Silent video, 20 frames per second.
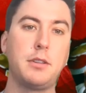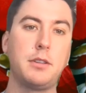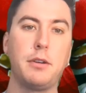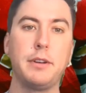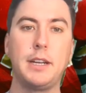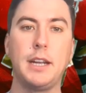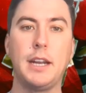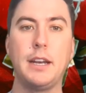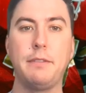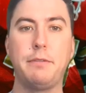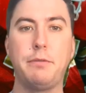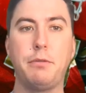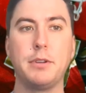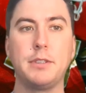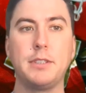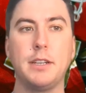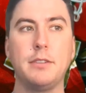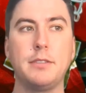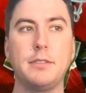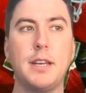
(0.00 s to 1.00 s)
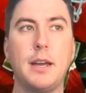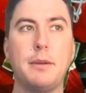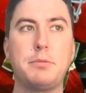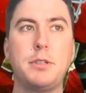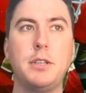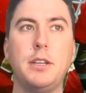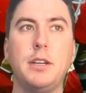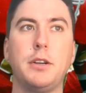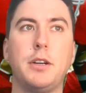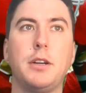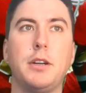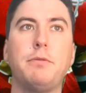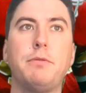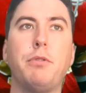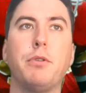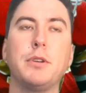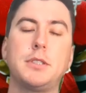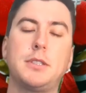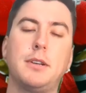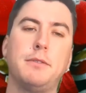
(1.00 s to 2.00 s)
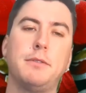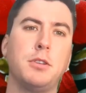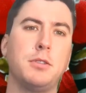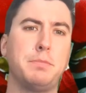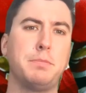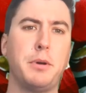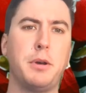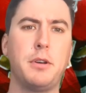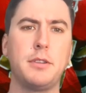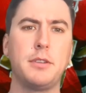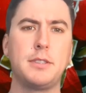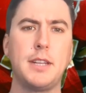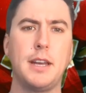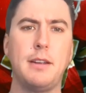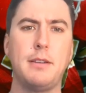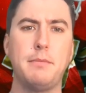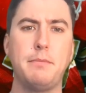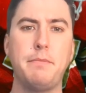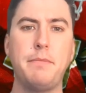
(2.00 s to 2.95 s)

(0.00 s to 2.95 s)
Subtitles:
don't getting forcing interception, you can force some of those balls that